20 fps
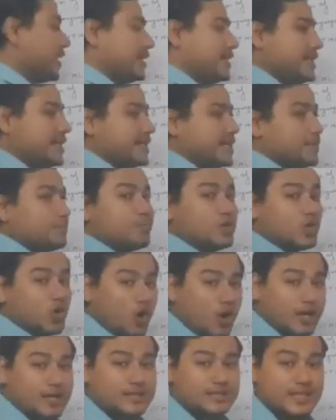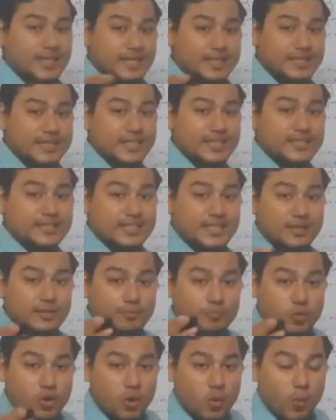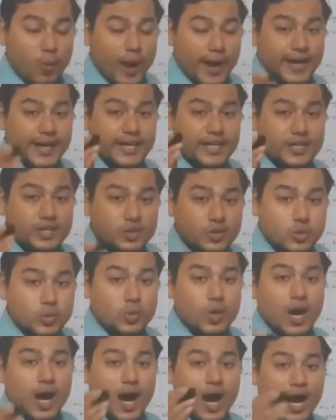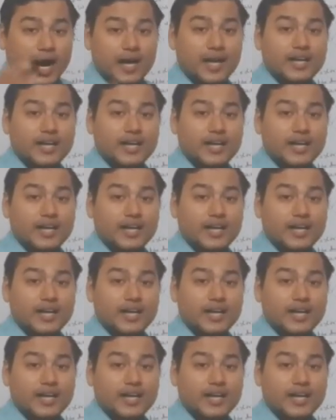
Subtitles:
editor, because this provides you a